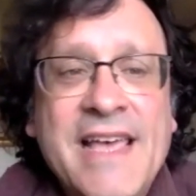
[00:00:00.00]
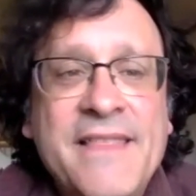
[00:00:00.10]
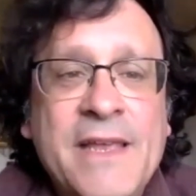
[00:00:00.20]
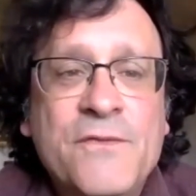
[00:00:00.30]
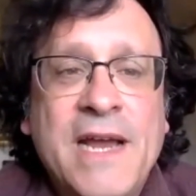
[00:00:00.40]

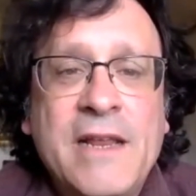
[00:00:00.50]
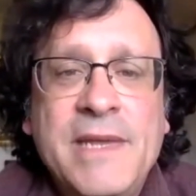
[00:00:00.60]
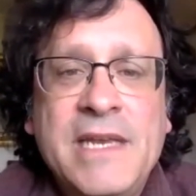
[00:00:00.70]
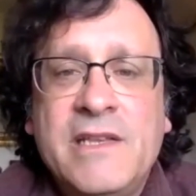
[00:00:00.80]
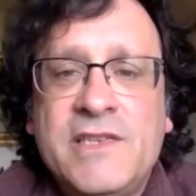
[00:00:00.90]
They invited
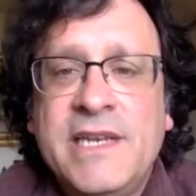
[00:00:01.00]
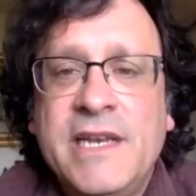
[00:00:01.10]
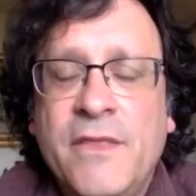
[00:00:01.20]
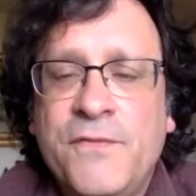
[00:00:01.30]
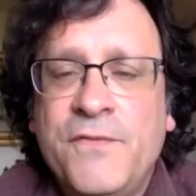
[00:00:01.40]
me to listen
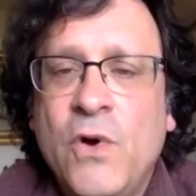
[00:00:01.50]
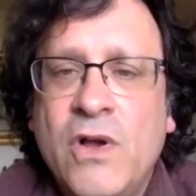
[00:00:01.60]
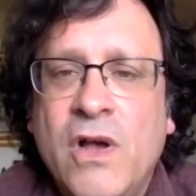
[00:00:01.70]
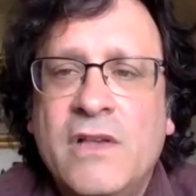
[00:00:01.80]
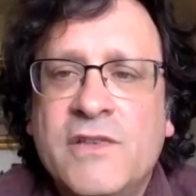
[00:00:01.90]
in on the phone
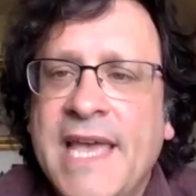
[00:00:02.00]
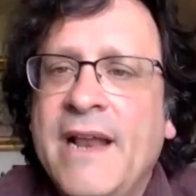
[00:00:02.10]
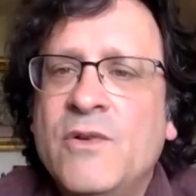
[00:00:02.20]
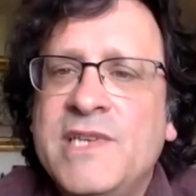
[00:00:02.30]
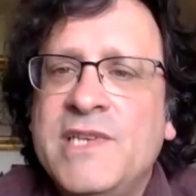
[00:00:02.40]
calls, and
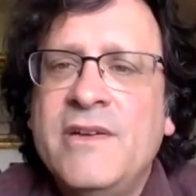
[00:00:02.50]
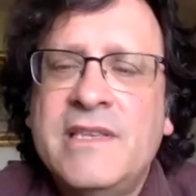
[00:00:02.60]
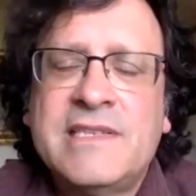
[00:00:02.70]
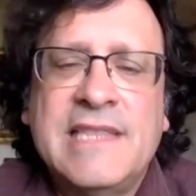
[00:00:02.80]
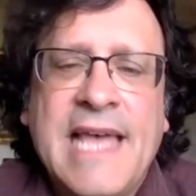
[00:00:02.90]
I was hearing
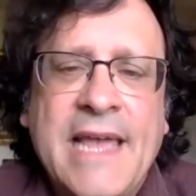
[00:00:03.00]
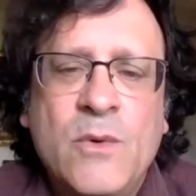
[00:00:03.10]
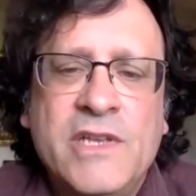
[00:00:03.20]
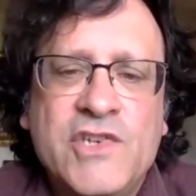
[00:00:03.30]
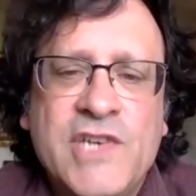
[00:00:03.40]
this language,